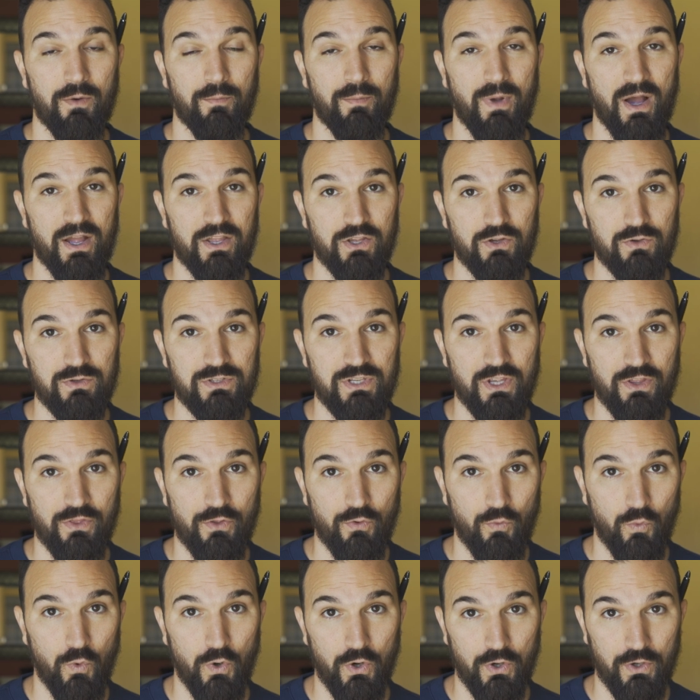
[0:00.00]
by using
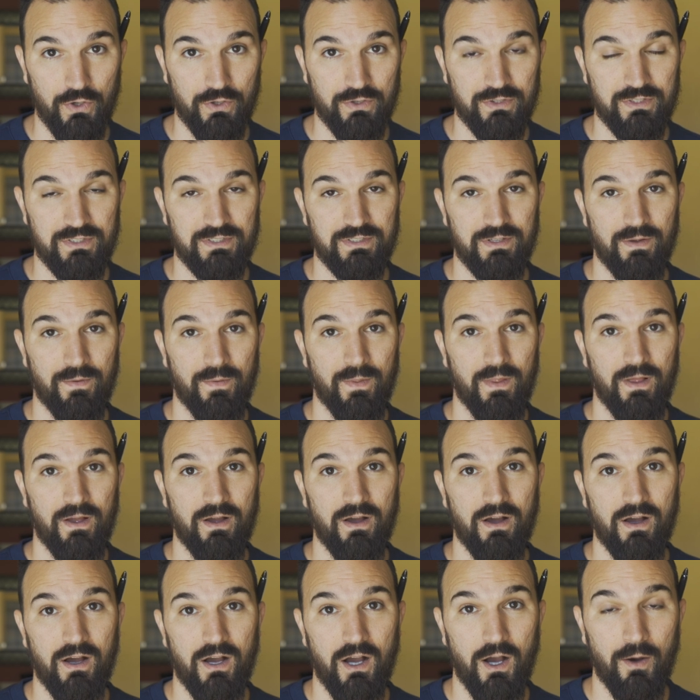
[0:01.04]
the words
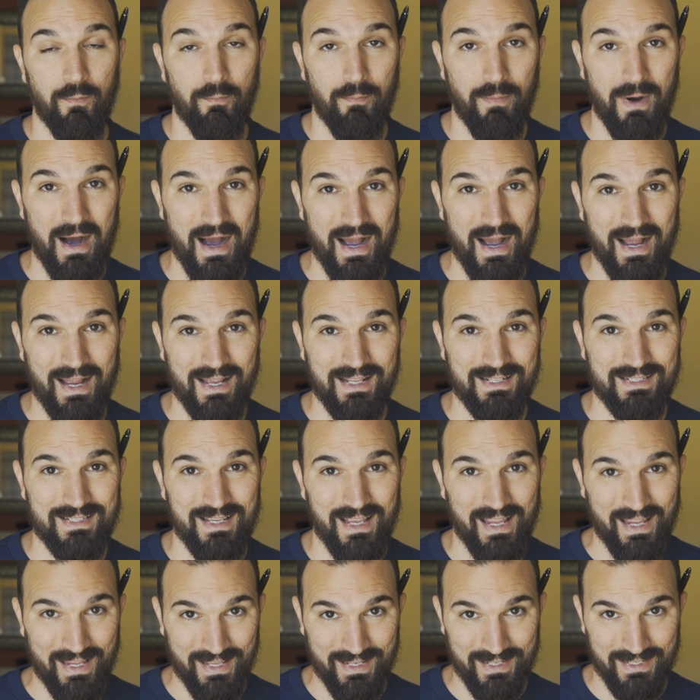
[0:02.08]
abides
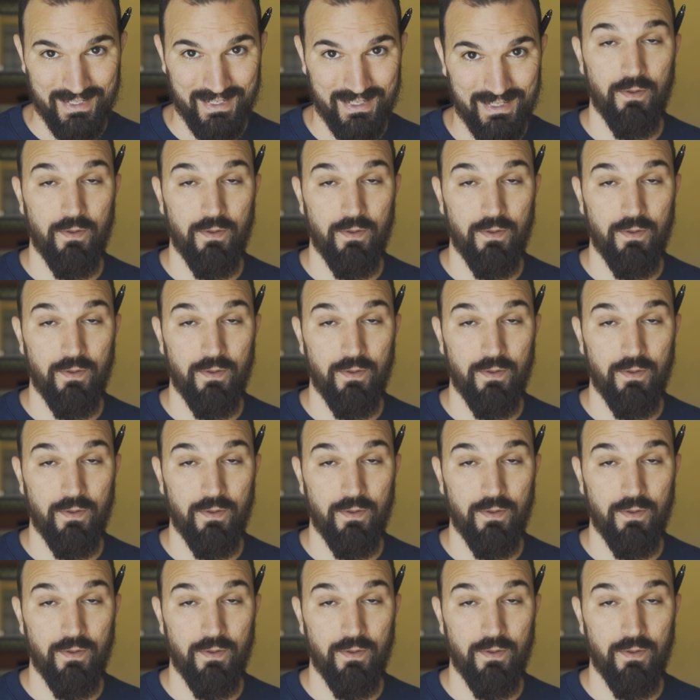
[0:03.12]
in.